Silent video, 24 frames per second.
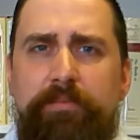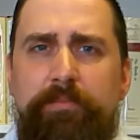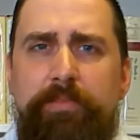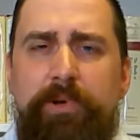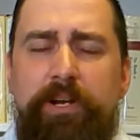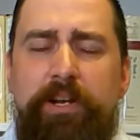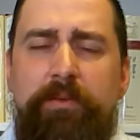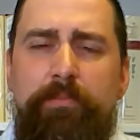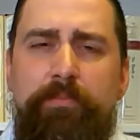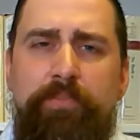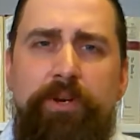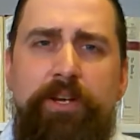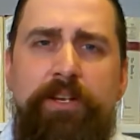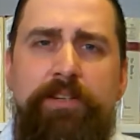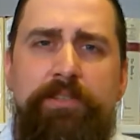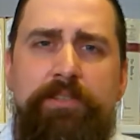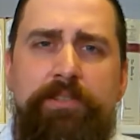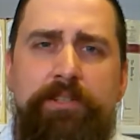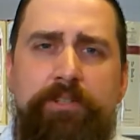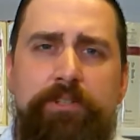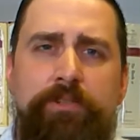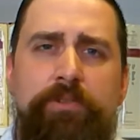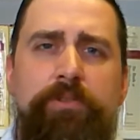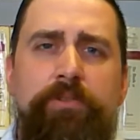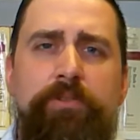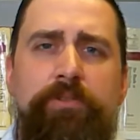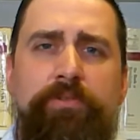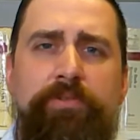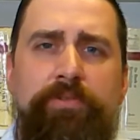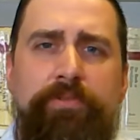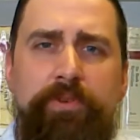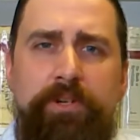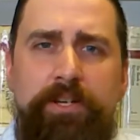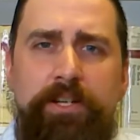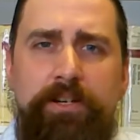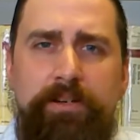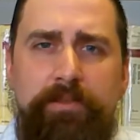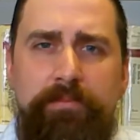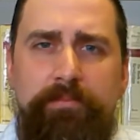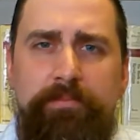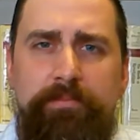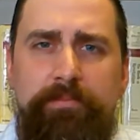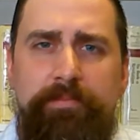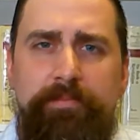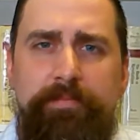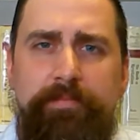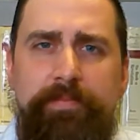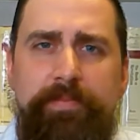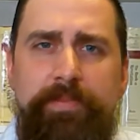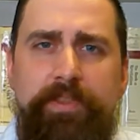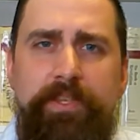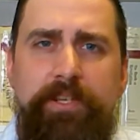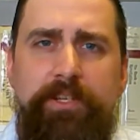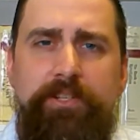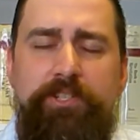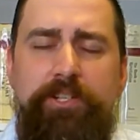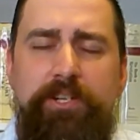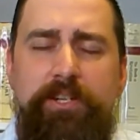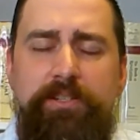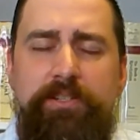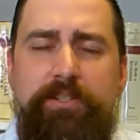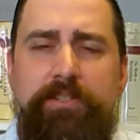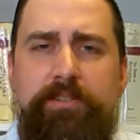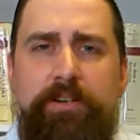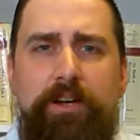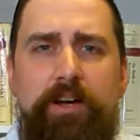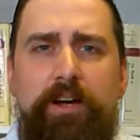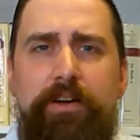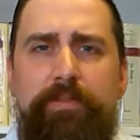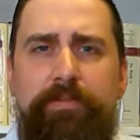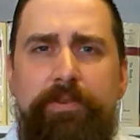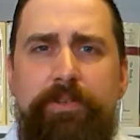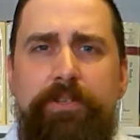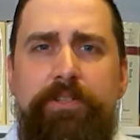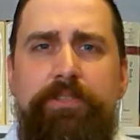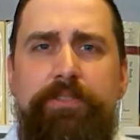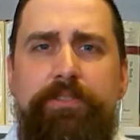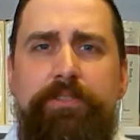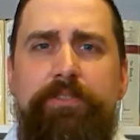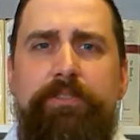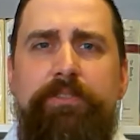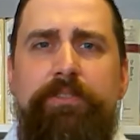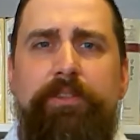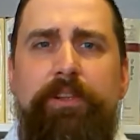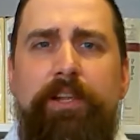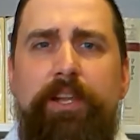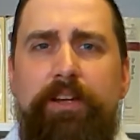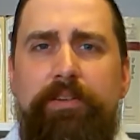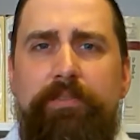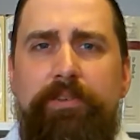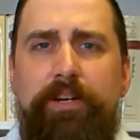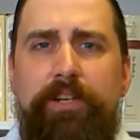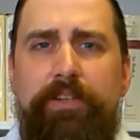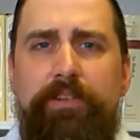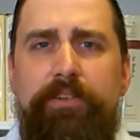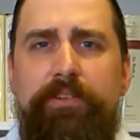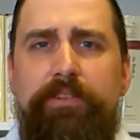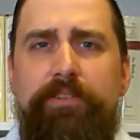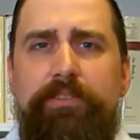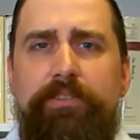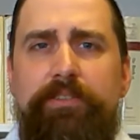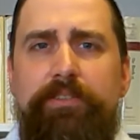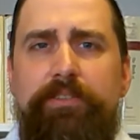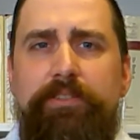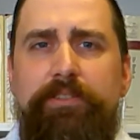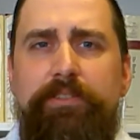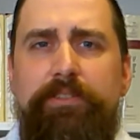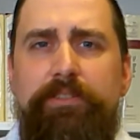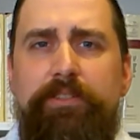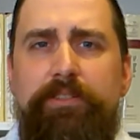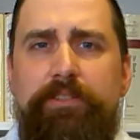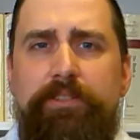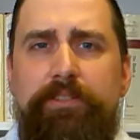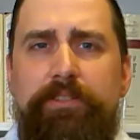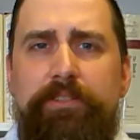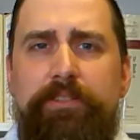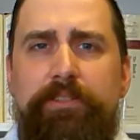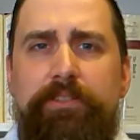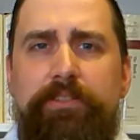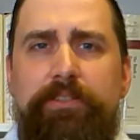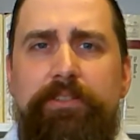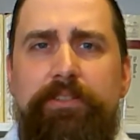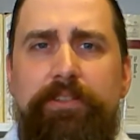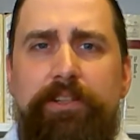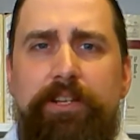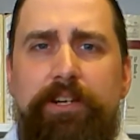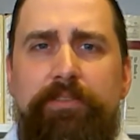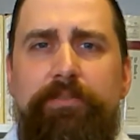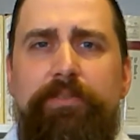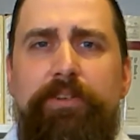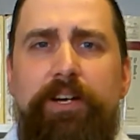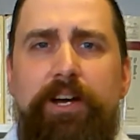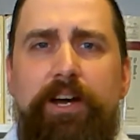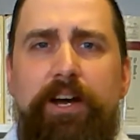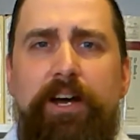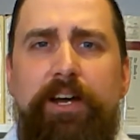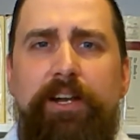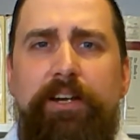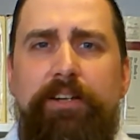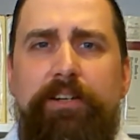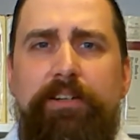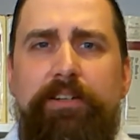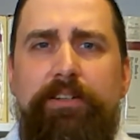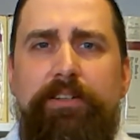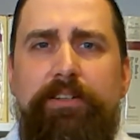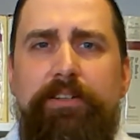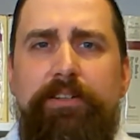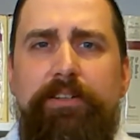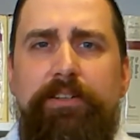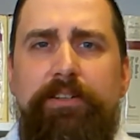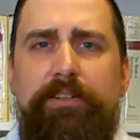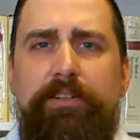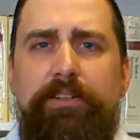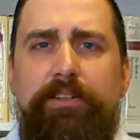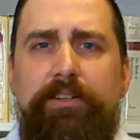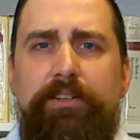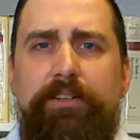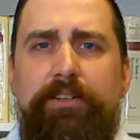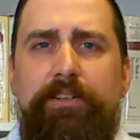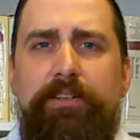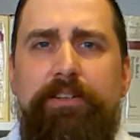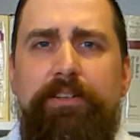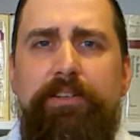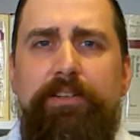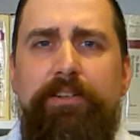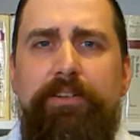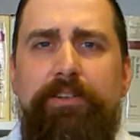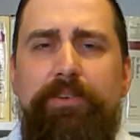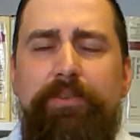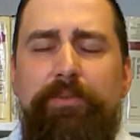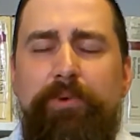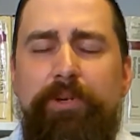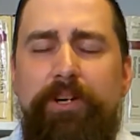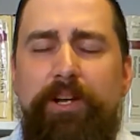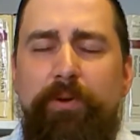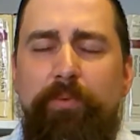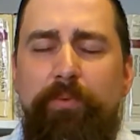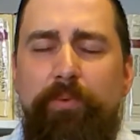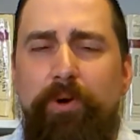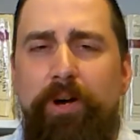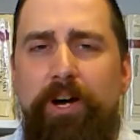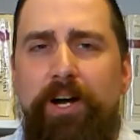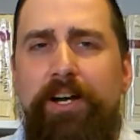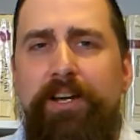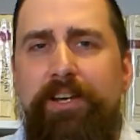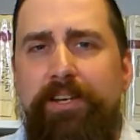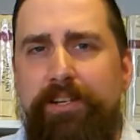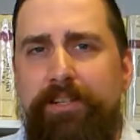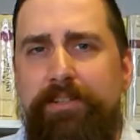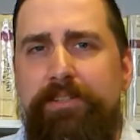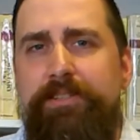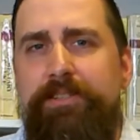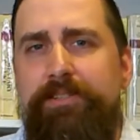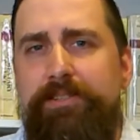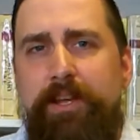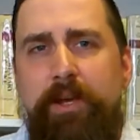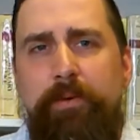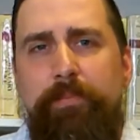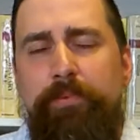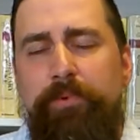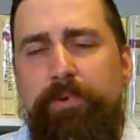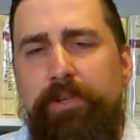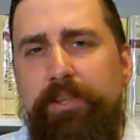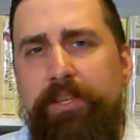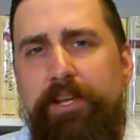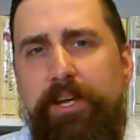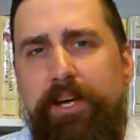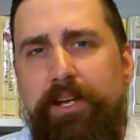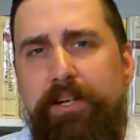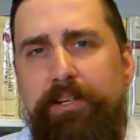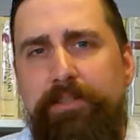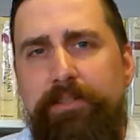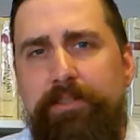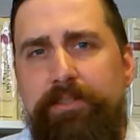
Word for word: but I embrace the true freedom that Jesus offers to love others, to love God. When I walk in step with that,